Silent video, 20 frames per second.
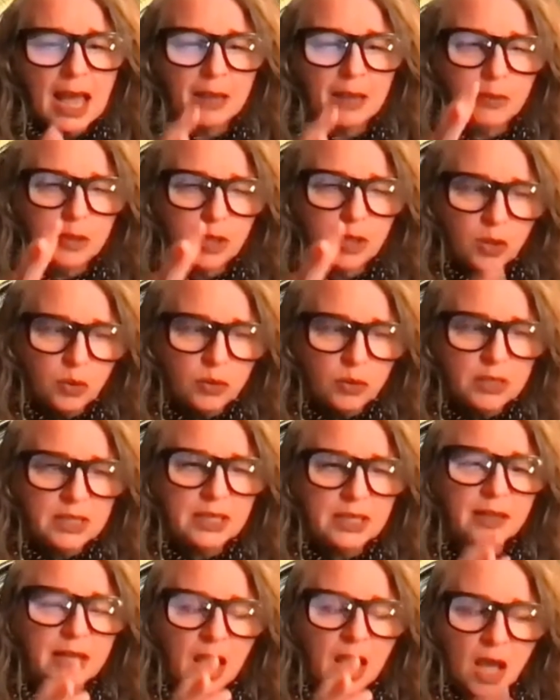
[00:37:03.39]
I'm
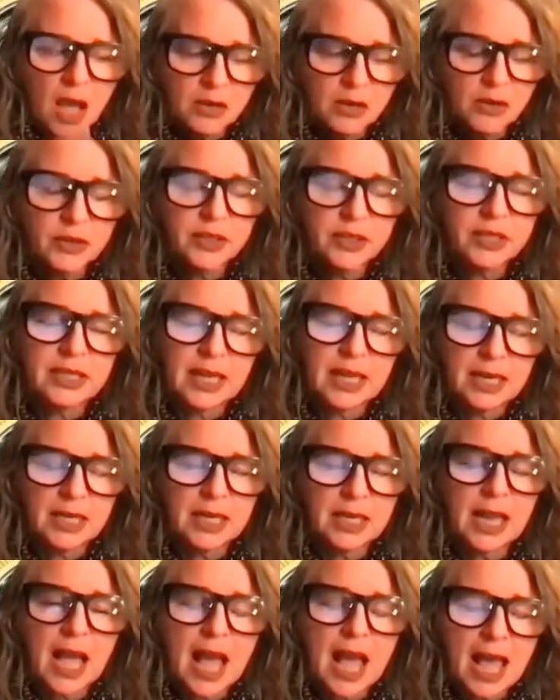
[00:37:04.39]
using the
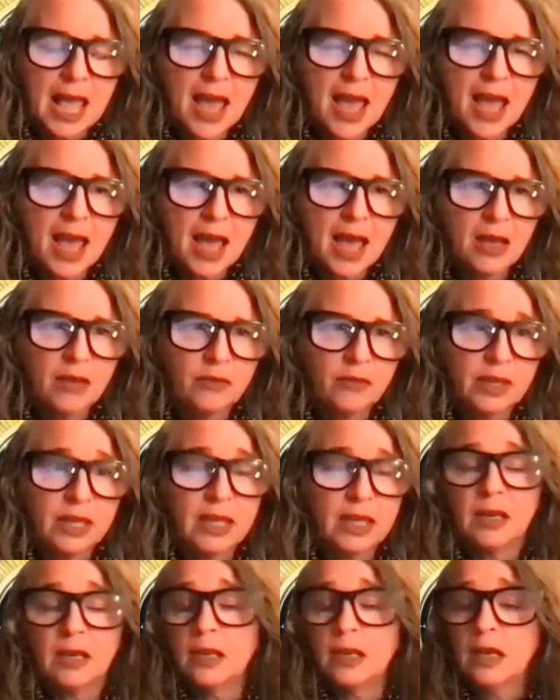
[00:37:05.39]
understanding I have
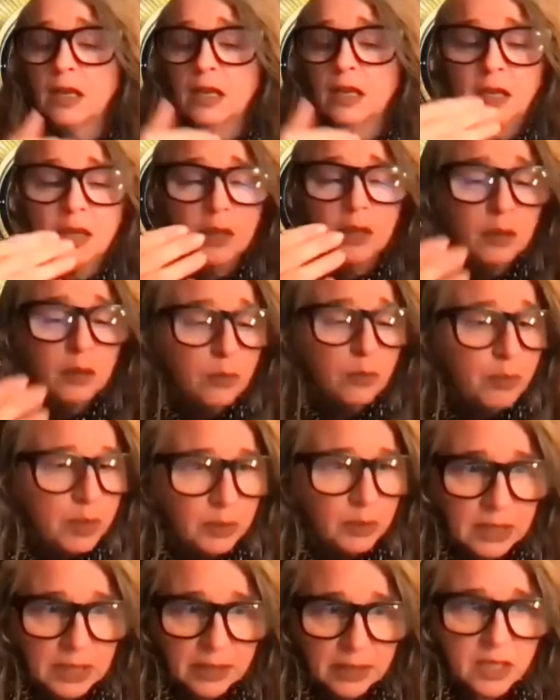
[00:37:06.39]
in
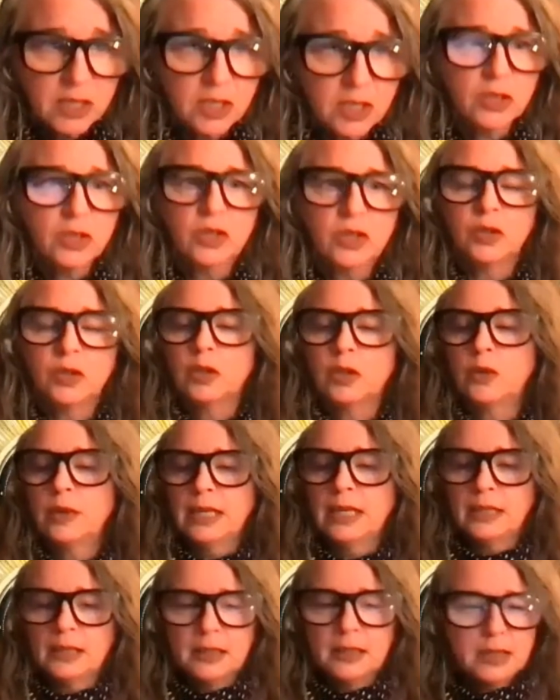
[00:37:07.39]
building the digital
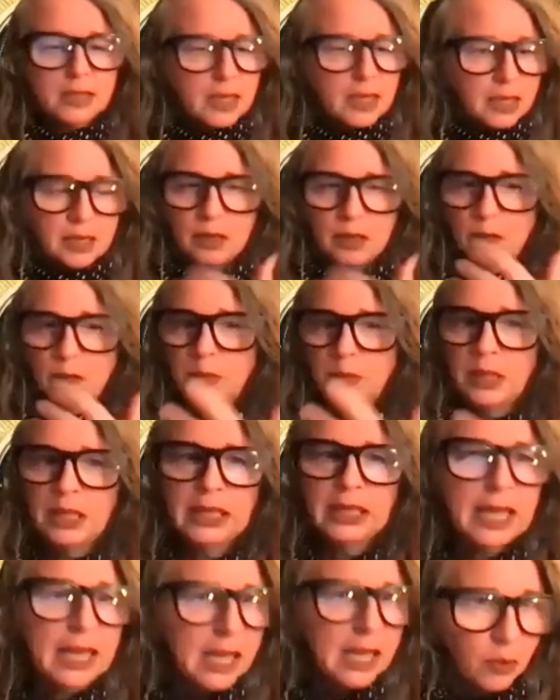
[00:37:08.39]
twins, in
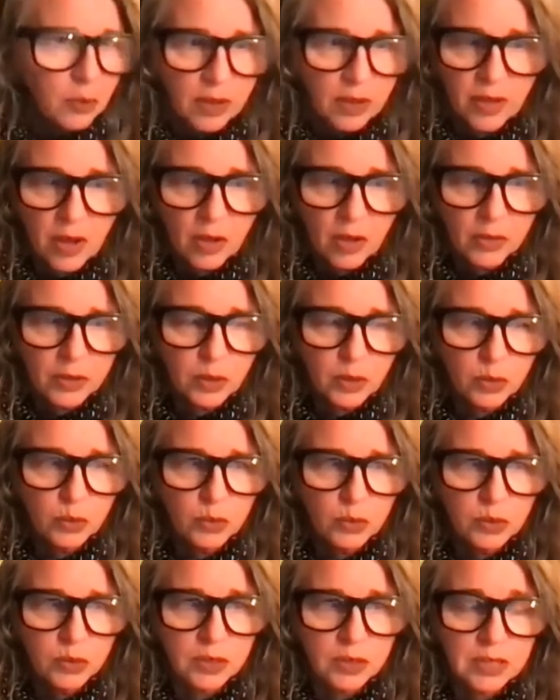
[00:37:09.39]
playing with all the
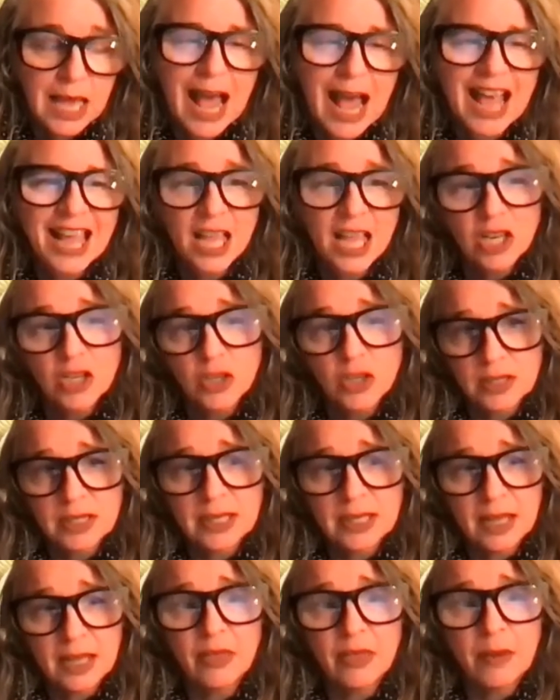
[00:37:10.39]
tools. I
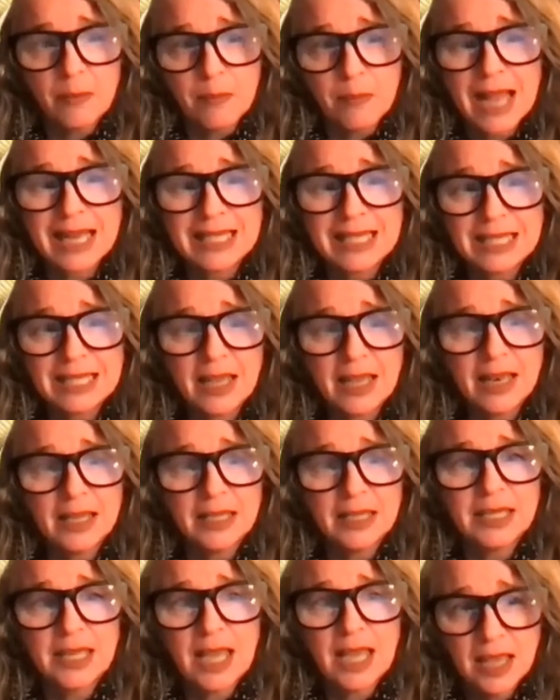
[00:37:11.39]
understand the mindset
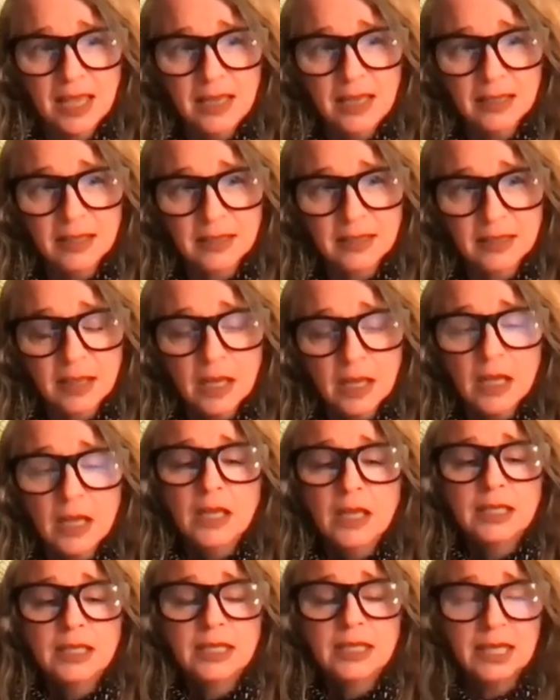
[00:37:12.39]
it takes
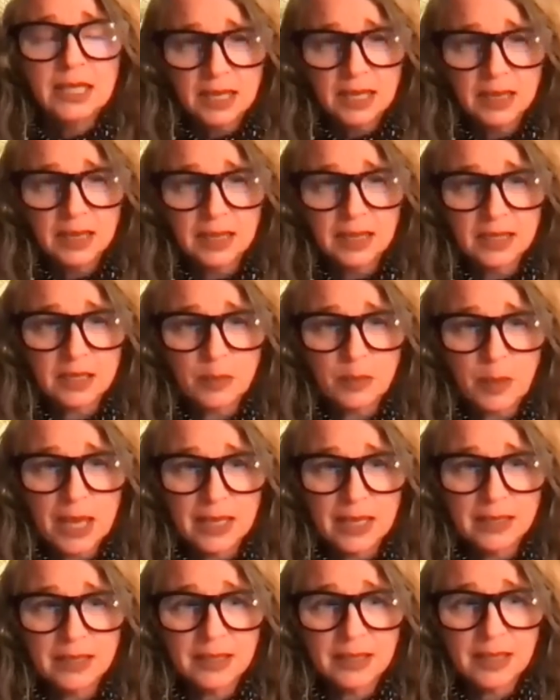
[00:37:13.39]
to get in this
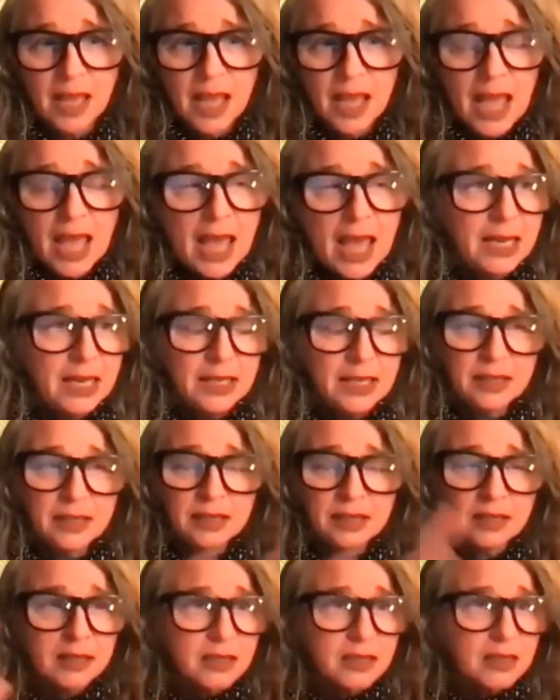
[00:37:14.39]
space. And
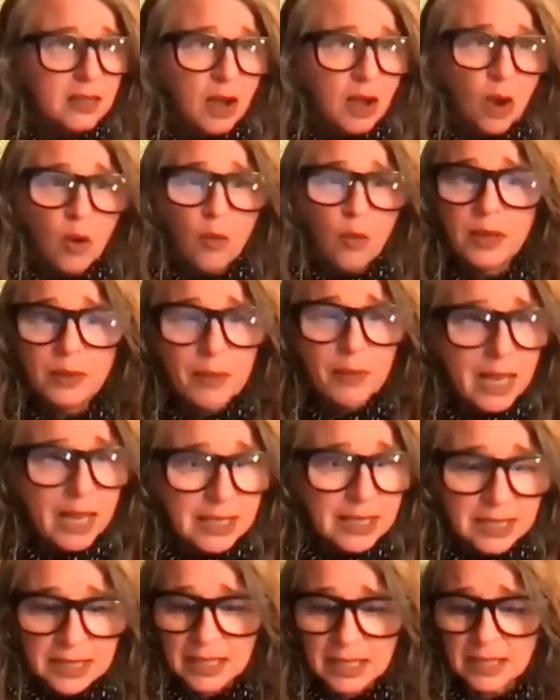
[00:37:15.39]
it's
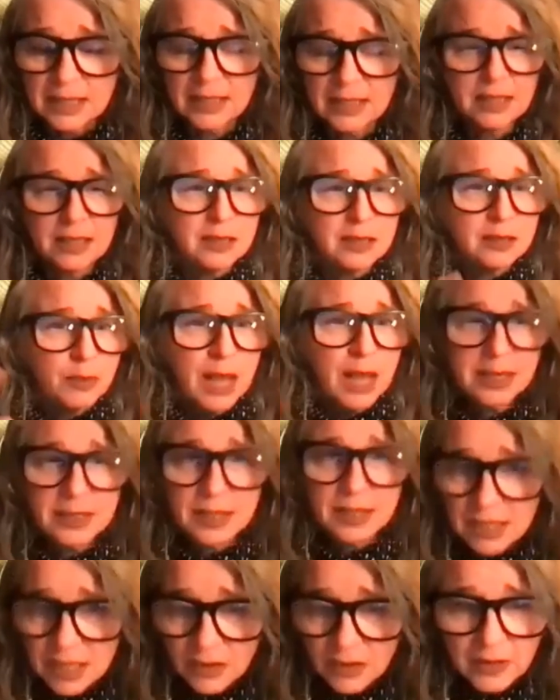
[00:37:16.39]
open-mindedness and
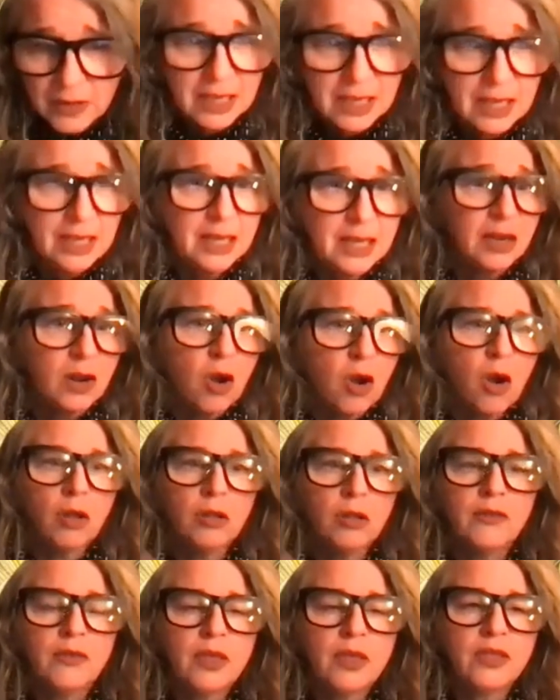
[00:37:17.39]
positivity and
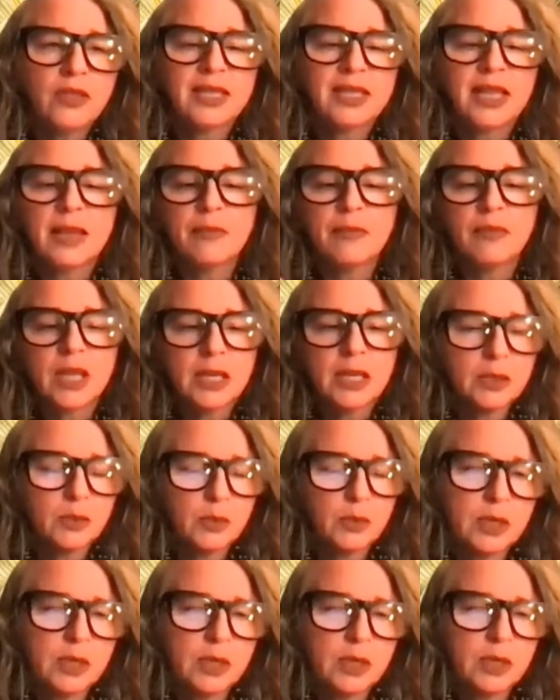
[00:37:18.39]
all of the same
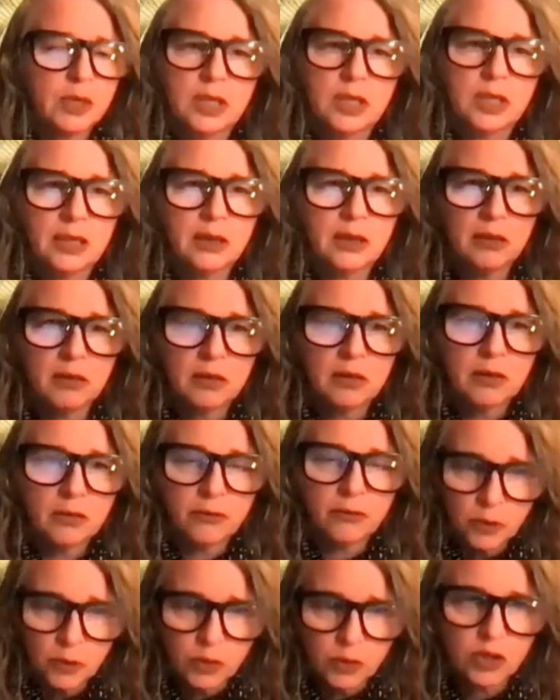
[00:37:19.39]
things we use in
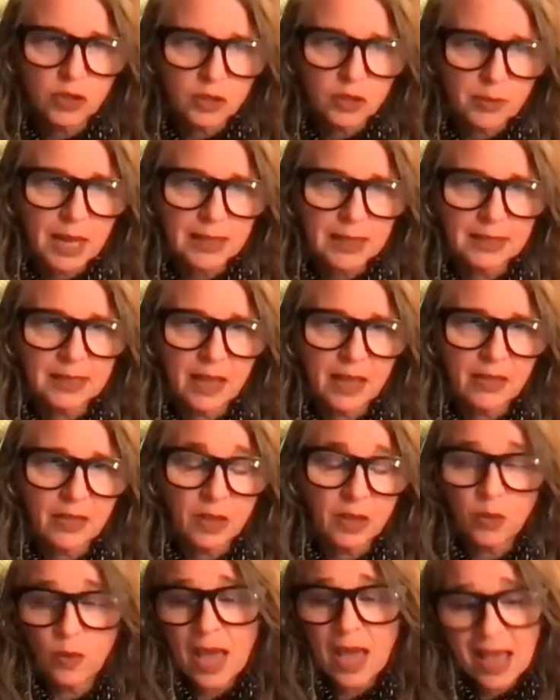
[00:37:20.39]
futures
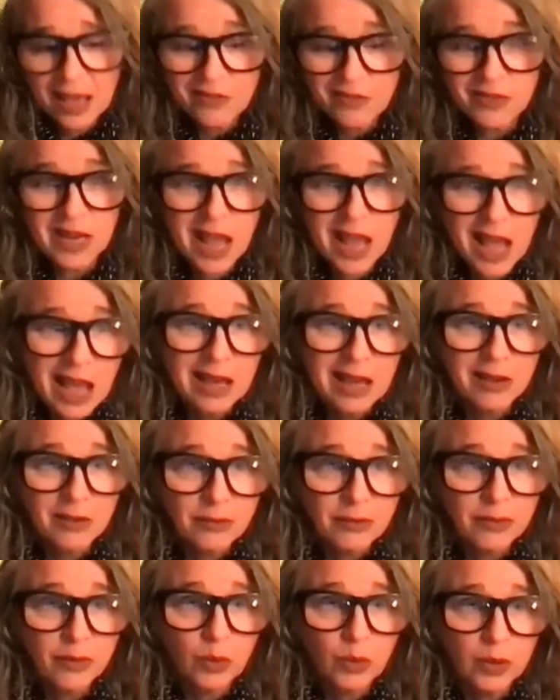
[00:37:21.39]
mindset that you have to
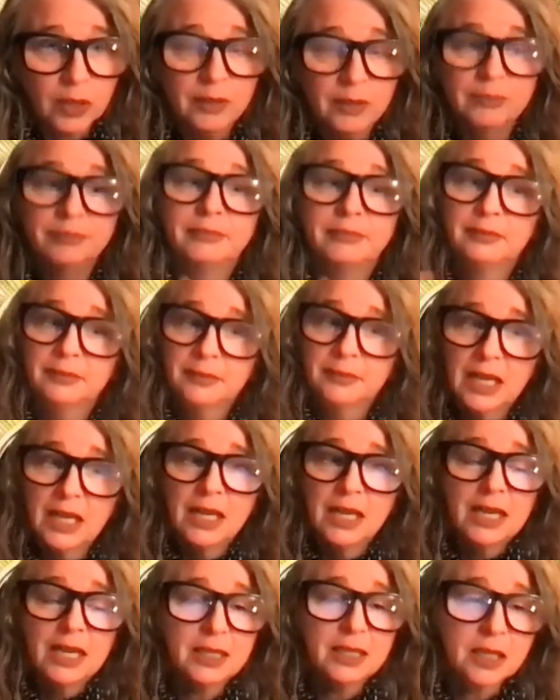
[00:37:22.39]
have, or
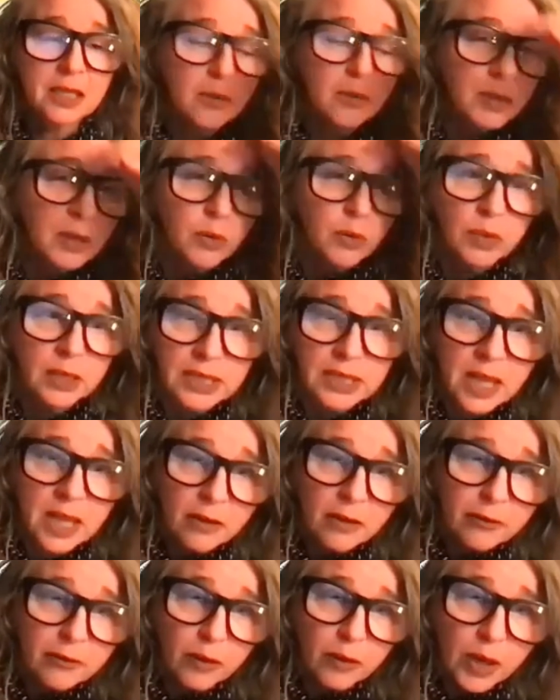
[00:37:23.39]
it's going to be a really
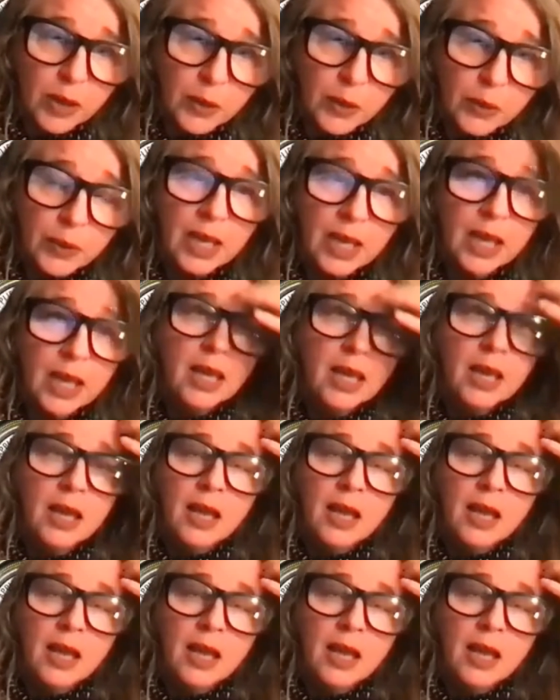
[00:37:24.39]
tough road.